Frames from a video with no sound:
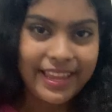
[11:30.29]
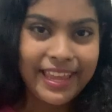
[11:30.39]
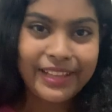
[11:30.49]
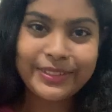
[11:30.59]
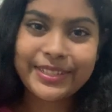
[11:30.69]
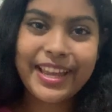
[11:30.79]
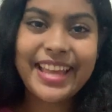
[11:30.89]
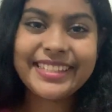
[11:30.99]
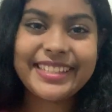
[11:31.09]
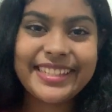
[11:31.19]
Hey Aloushka
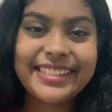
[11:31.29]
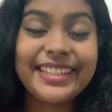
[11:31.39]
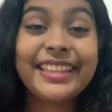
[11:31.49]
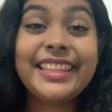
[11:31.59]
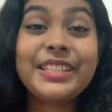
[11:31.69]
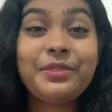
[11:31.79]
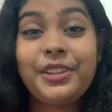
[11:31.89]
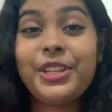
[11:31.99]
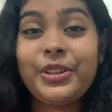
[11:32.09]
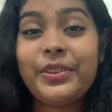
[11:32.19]
and Cesar, this
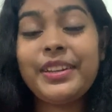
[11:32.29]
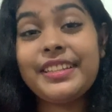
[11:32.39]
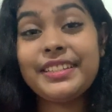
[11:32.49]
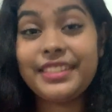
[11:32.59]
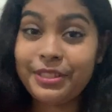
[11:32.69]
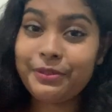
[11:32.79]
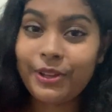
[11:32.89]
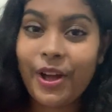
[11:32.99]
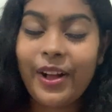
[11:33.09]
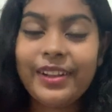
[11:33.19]
video is just for
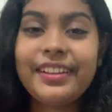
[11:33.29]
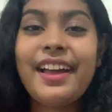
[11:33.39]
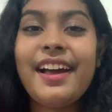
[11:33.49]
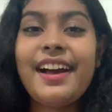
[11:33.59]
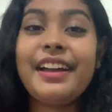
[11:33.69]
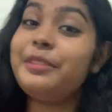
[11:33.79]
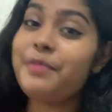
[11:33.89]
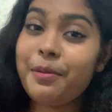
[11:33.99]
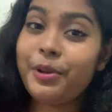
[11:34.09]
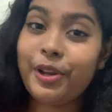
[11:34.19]
y'all, in
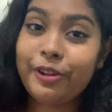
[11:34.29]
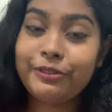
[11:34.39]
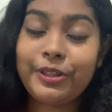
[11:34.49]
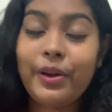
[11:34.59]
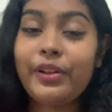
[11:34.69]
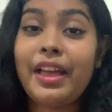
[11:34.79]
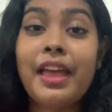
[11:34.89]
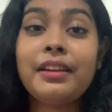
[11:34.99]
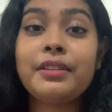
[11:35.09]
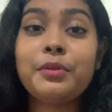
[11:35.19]
memory of y'all,
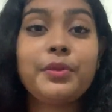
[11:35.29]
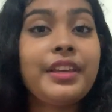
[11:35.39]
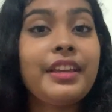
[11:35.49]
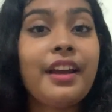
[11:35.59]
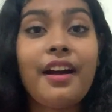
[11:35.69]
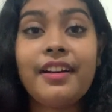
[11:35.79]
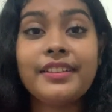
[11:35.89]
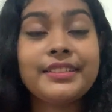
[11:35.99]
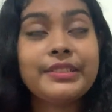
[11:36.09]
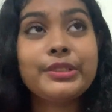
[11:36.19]
and we are
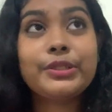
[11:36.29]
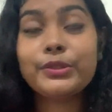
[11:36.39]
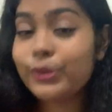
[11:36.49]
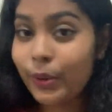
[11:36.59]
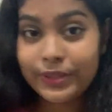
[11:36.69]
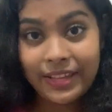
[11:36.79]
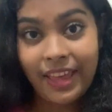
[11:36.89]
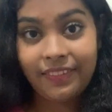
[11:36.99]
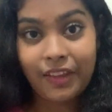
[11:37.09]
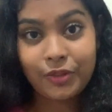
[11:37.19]
so
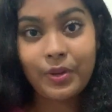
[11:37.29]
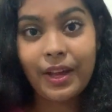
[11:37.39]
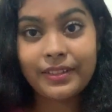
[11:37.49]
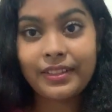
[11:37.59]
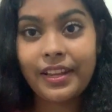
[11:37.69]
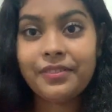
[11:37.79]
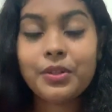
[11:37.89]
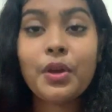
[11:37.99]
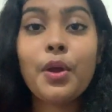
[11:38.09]
sad that you guys left.